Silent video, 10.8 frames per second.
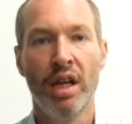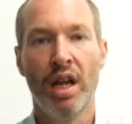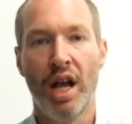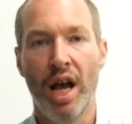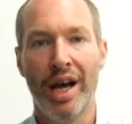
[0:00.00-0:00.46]

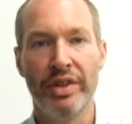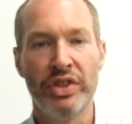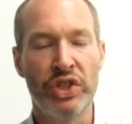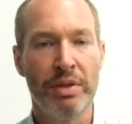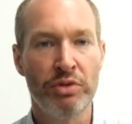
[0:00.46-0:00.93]
At the
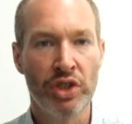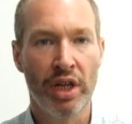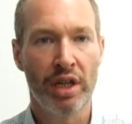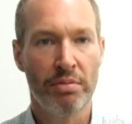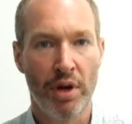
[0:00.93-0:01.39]
same
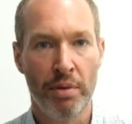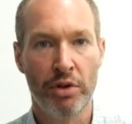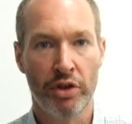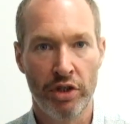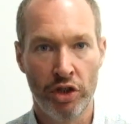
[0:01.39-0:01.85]
time, I'm not going to
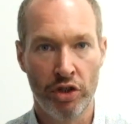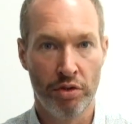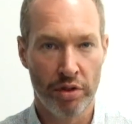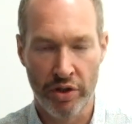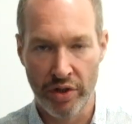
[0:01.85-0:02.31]
ignore
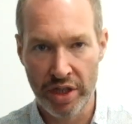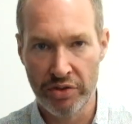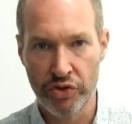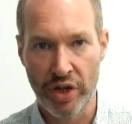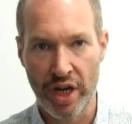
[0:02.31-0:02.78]
creative
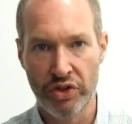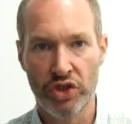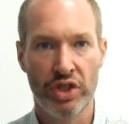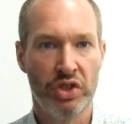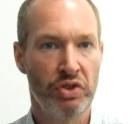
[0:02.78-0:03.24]

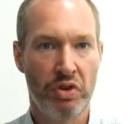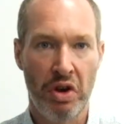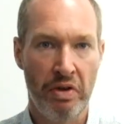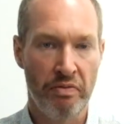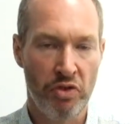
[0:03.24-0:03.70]
strategies, and I
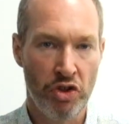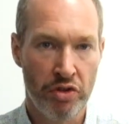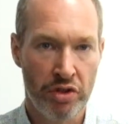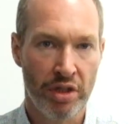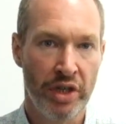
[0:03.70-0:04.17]

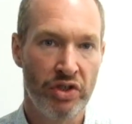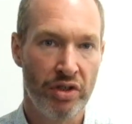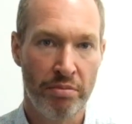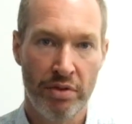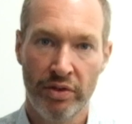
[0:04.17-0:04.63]
utilise a number
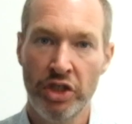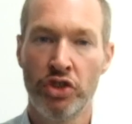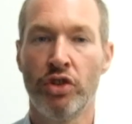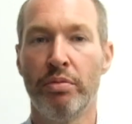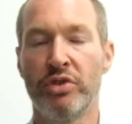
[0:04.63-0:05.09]
of lease
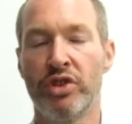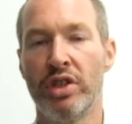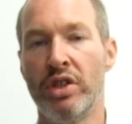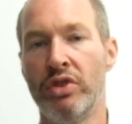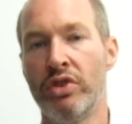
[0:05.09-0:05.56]

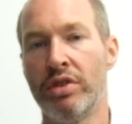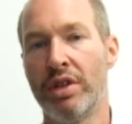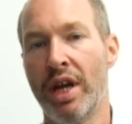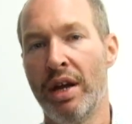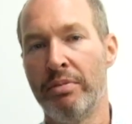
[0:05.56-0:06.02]
options,
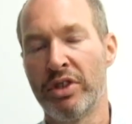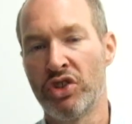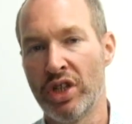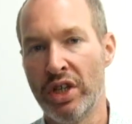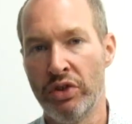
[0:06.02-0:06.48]

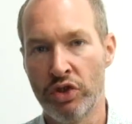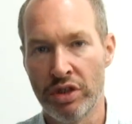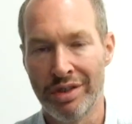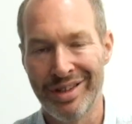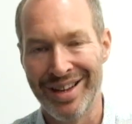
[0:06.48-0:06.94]
exchange
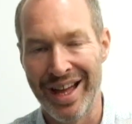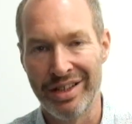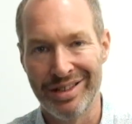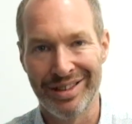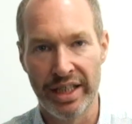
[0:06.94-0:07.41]
and
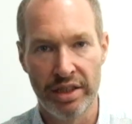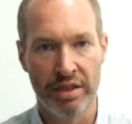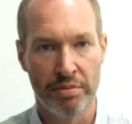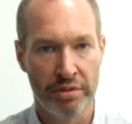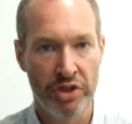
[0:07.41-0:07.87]
delayed
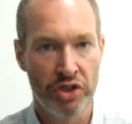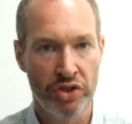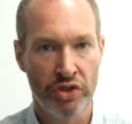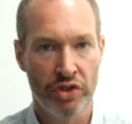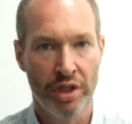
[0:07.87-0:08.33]

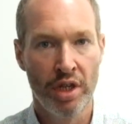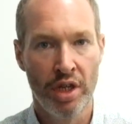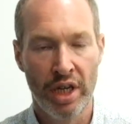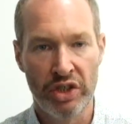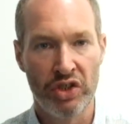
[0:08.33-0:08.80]
completions,
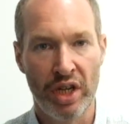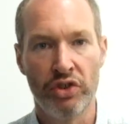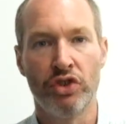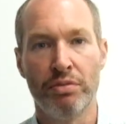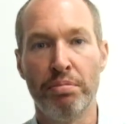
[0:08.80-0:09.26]
etc. So
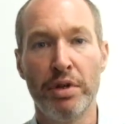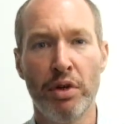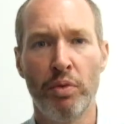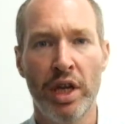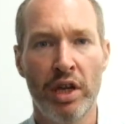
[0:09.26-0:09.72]
be
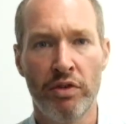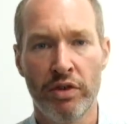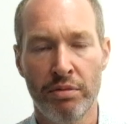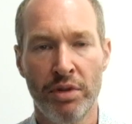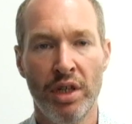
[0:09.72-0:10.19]
aware of
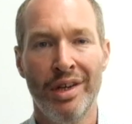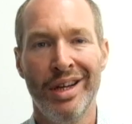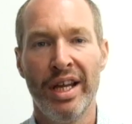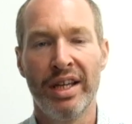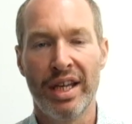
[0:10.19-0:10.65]
them,
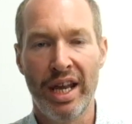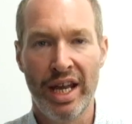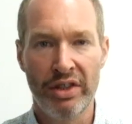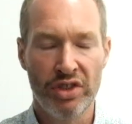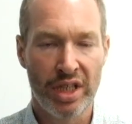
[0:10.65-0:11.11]
get
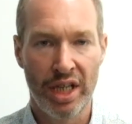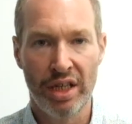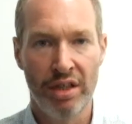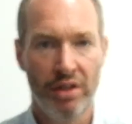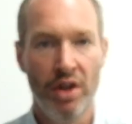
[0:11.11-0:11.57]
educated,
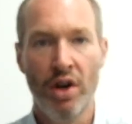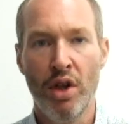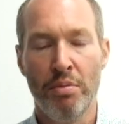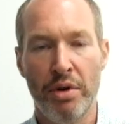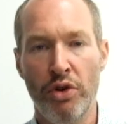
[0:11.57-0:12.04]

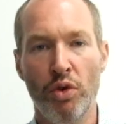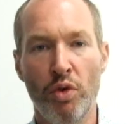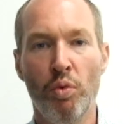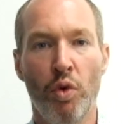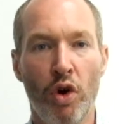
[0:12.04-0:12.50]
but don't
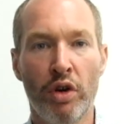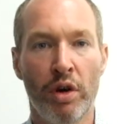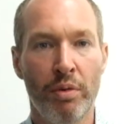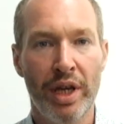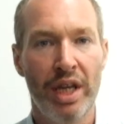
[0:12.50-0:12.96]
walk
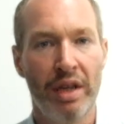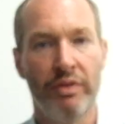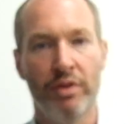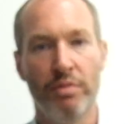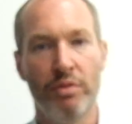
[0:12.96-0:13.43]
away from
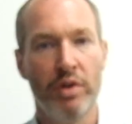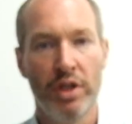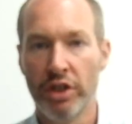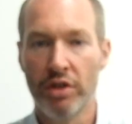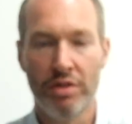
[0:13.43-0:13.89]
really
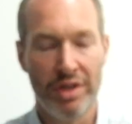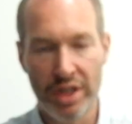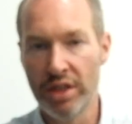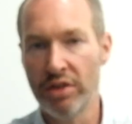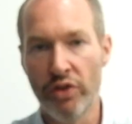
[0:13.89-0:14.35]
good
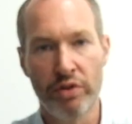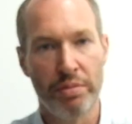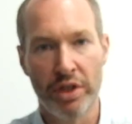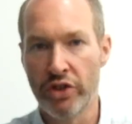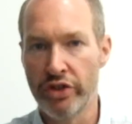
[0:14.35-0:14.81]
deals because
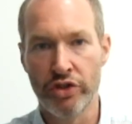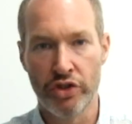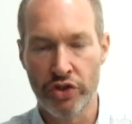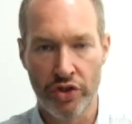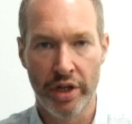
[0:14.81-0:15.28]
you're just
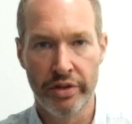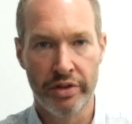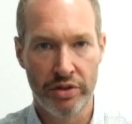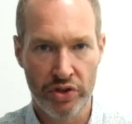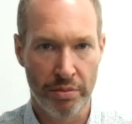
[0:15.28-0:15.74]
trying to do
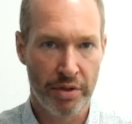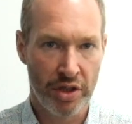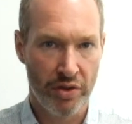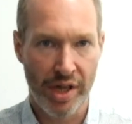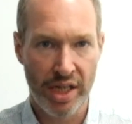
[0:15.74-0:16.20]
something
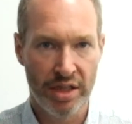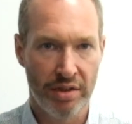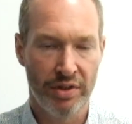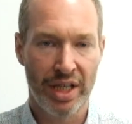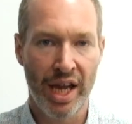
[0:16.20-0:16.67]
creative.
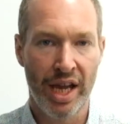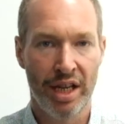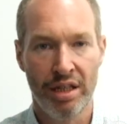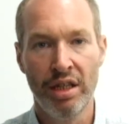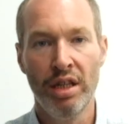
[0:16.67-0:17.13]
Again,
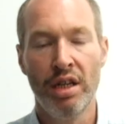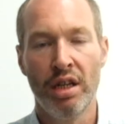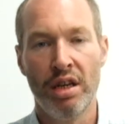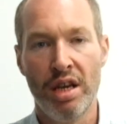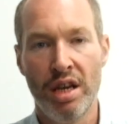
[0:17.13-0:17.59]

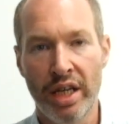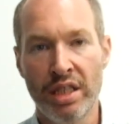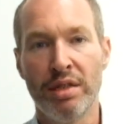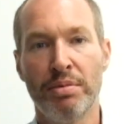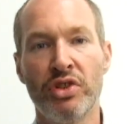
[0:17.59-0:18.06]

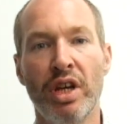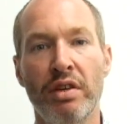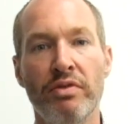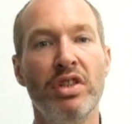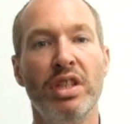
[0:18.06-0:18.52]
90% of the
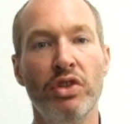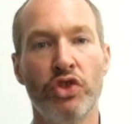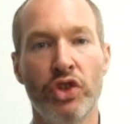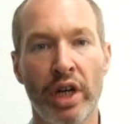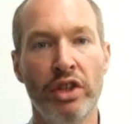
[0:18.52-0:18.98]
deals
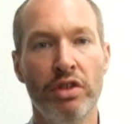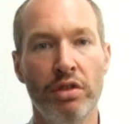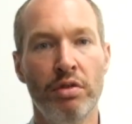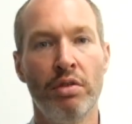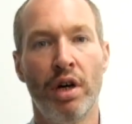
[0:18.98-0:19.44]
I do,
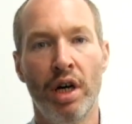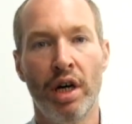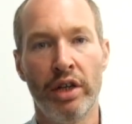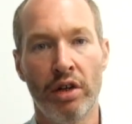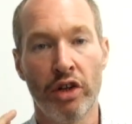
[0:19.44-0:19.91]
I'd
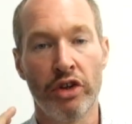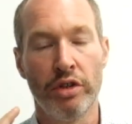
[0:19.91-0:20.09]
argue, are